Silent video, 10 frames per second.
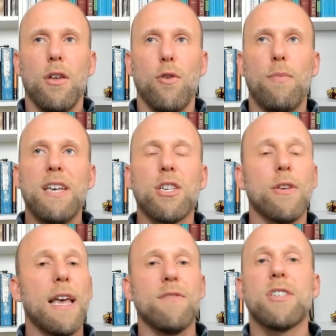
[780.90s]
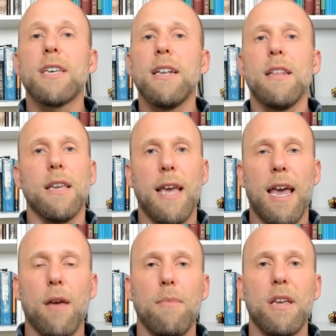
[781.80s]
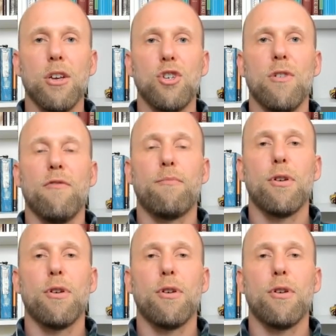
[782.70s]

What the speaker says: basically have skin in the game because you have